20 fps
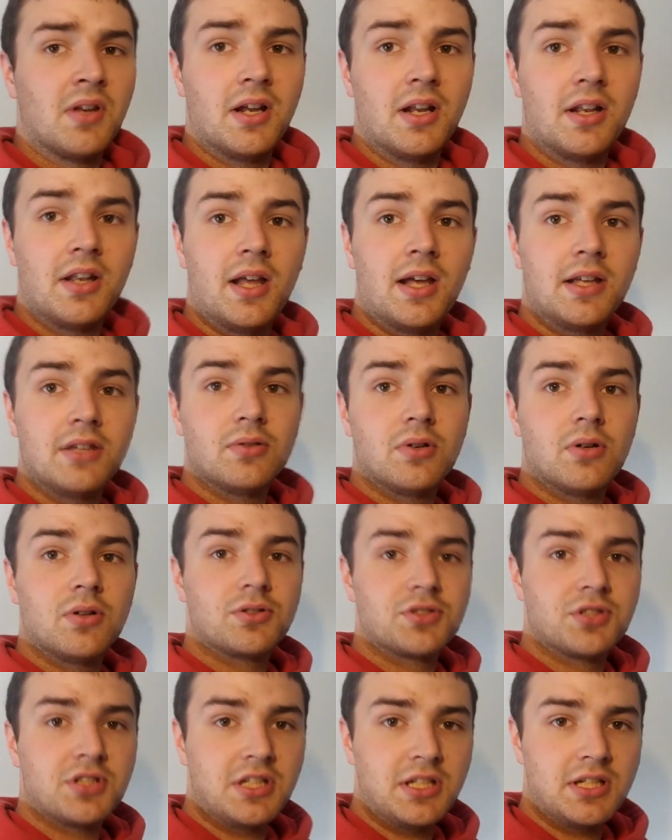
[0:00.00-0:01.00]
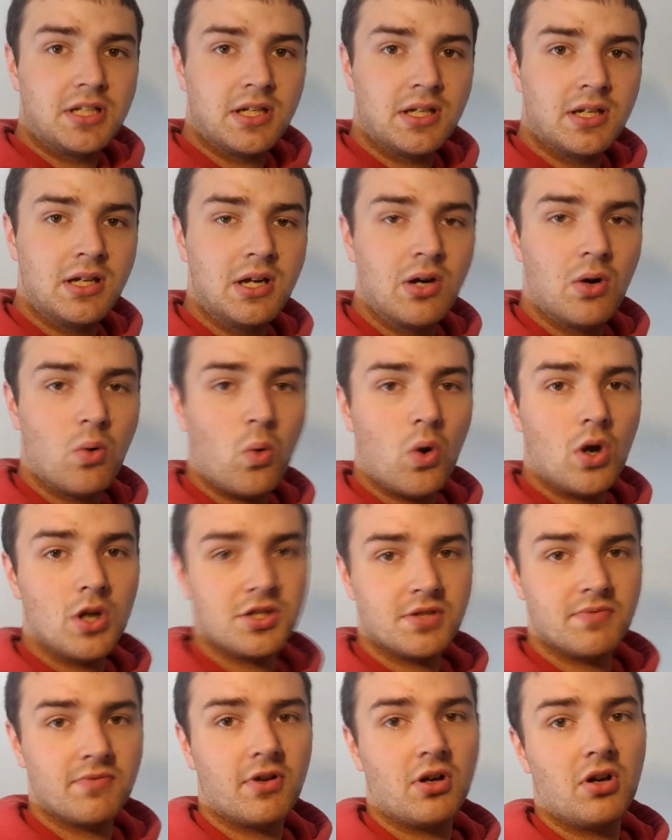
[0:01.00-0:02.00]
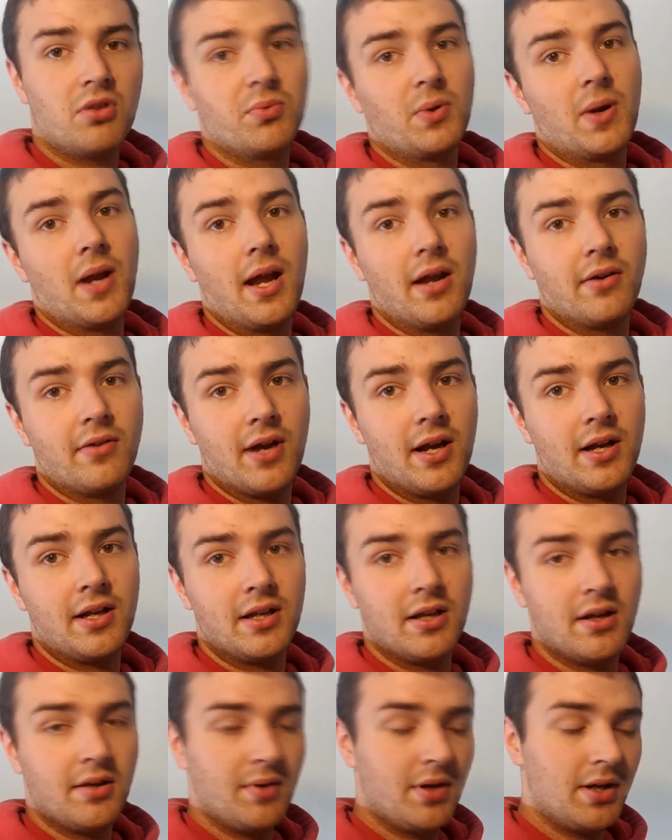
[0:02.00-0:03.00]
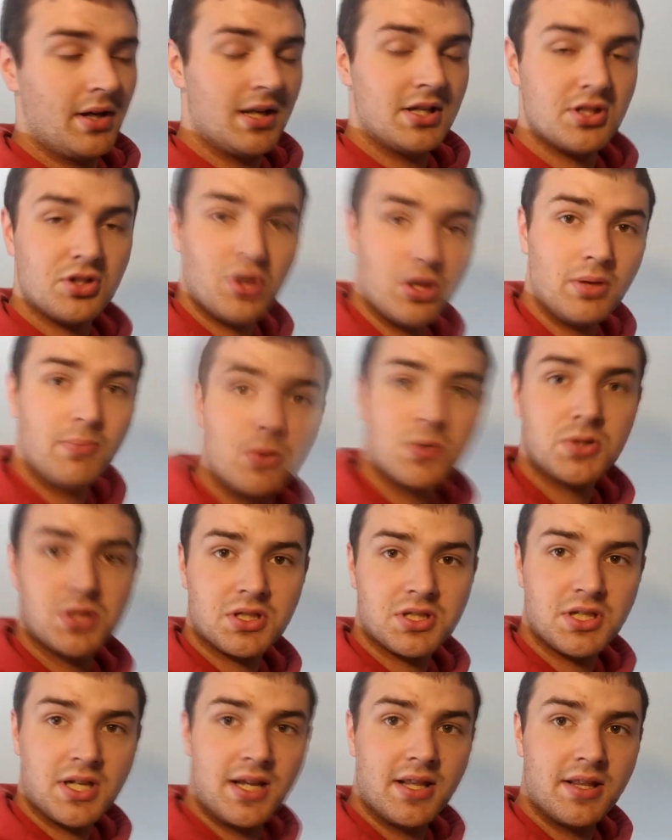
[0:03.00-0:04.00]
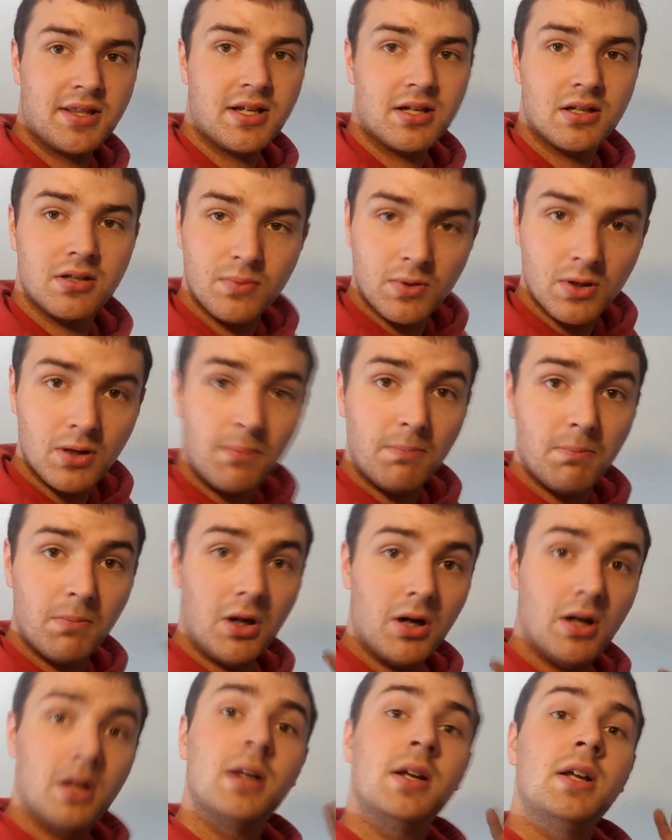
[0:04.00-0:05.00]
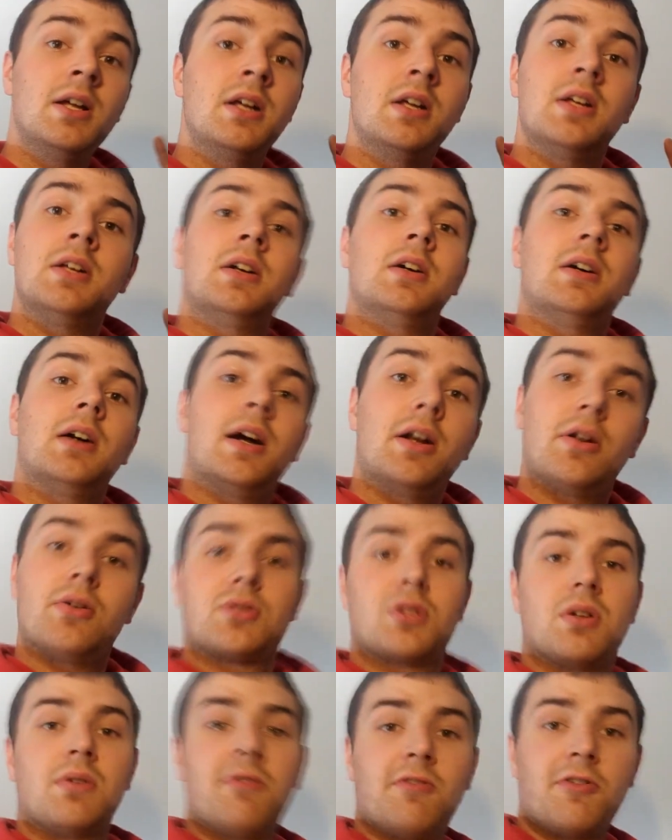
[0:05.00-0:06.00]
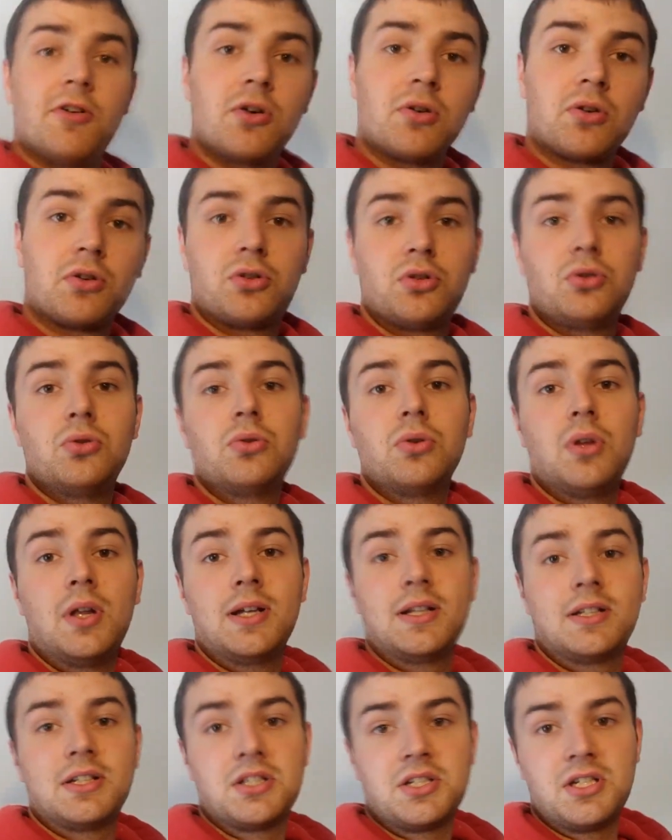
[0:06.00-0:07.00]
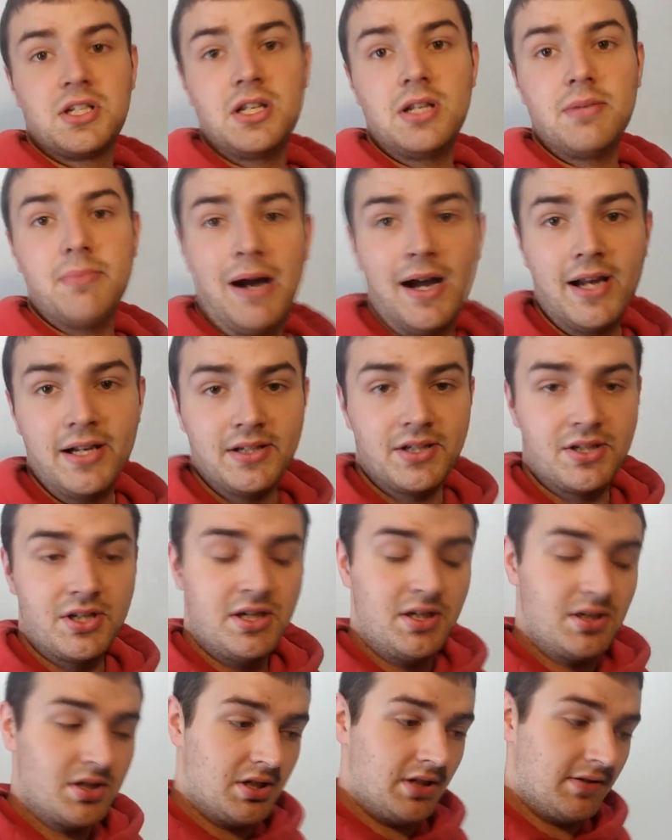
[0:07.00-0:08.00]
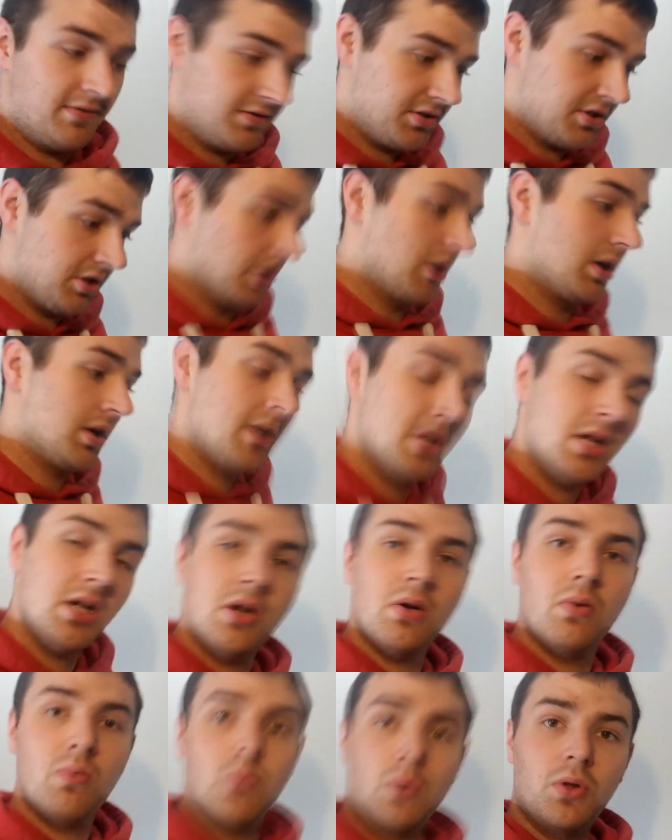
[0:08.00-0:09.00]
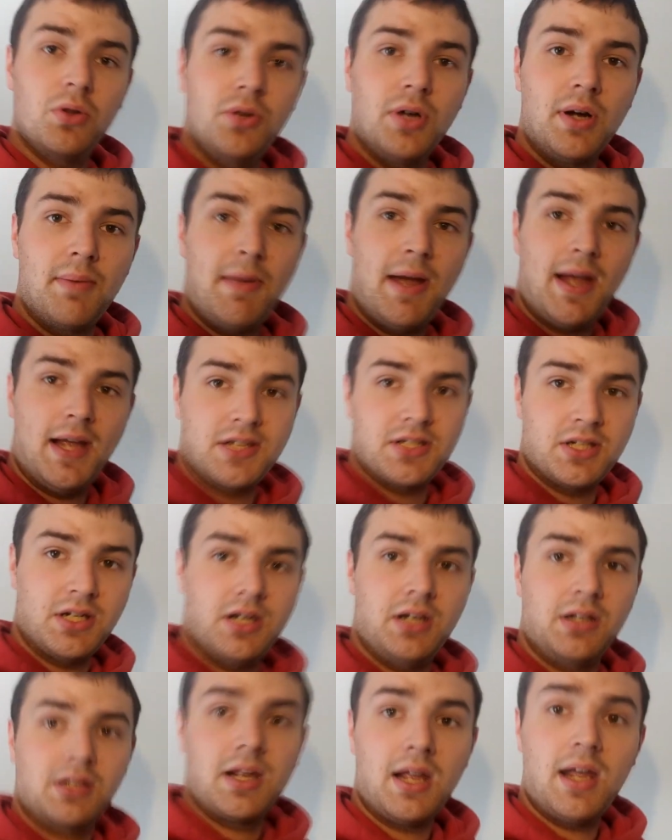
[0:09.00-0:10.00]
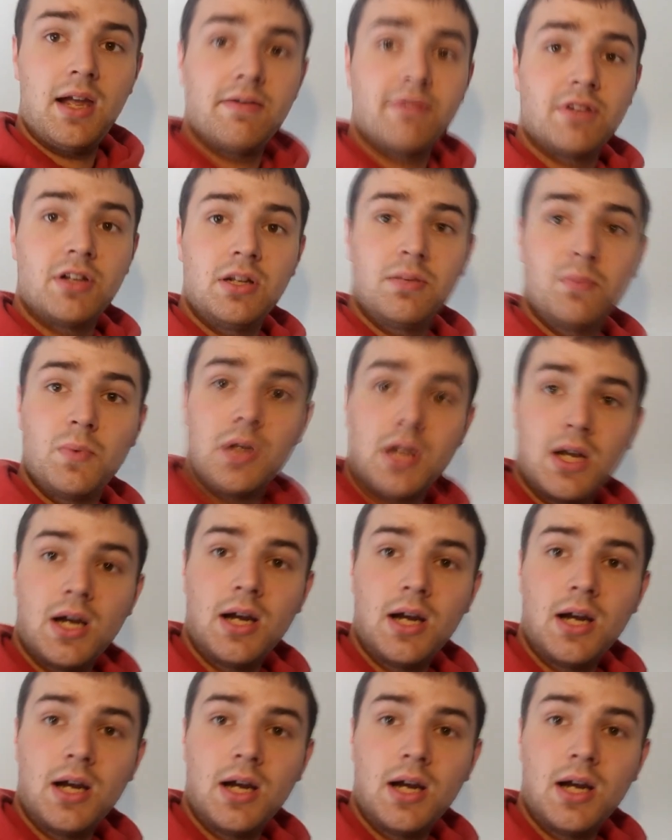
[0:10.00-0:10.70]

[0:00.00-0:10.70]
and let you all see what is involved with getting ready. I mean, it's not the most exciting thing in the world, but I know some folk do like to see the behind the scenes stuff, so we'll do our best and get everything we